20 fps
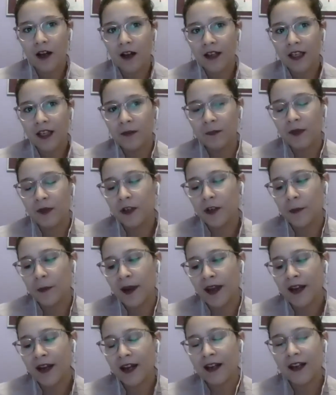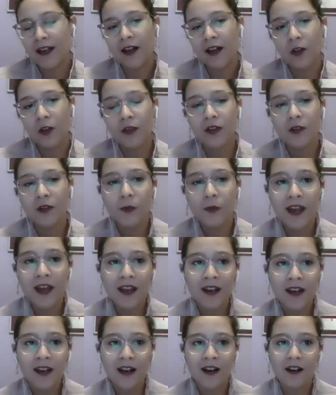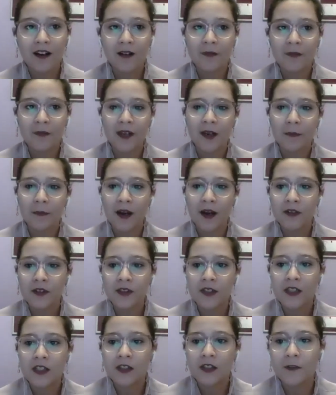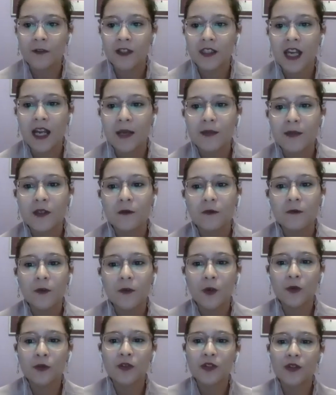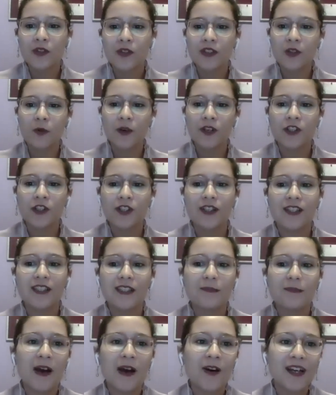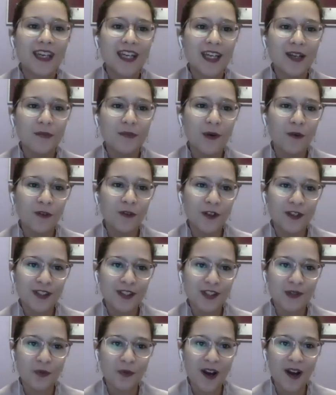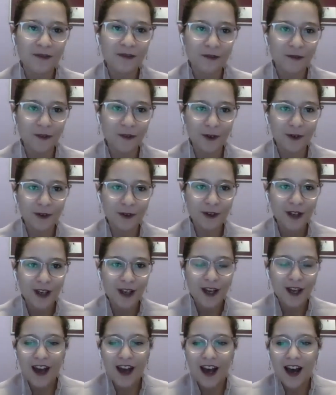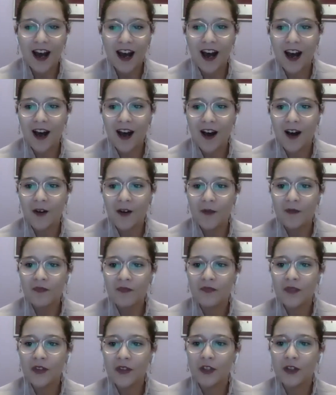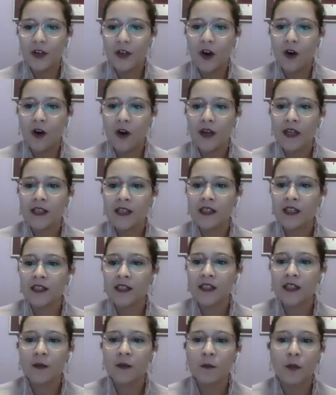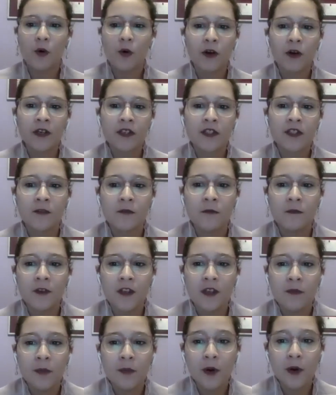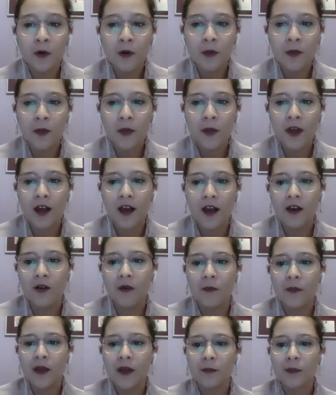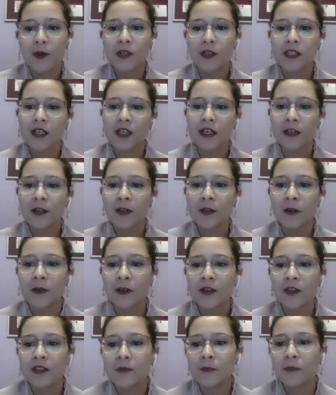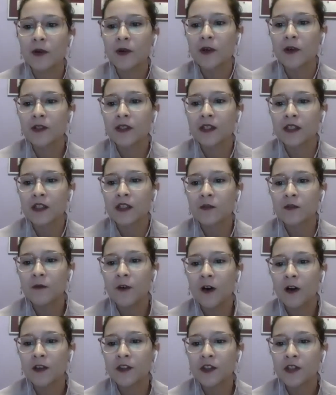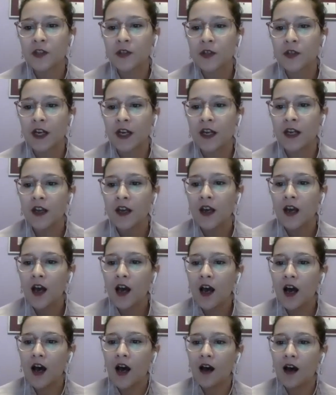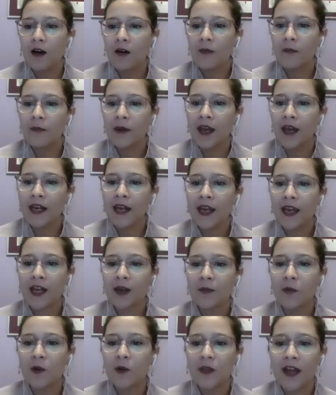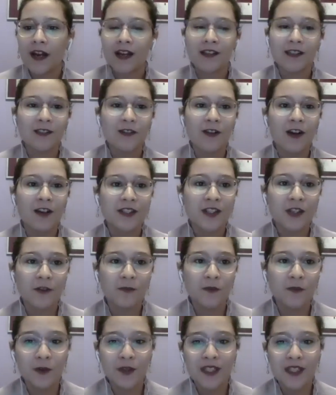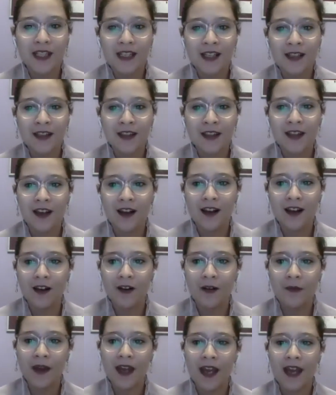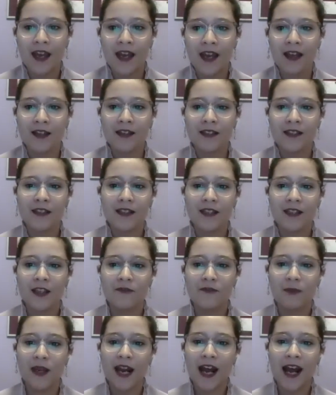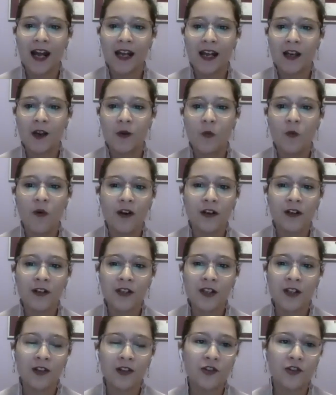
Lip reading: keeping your pet at a healthy weight, and about different types of food. So this question is about kibble versus wet food. You know, is it important to feed both? In particular, this person is fostering an animal that has lost a few teeth, and they've been adding water to the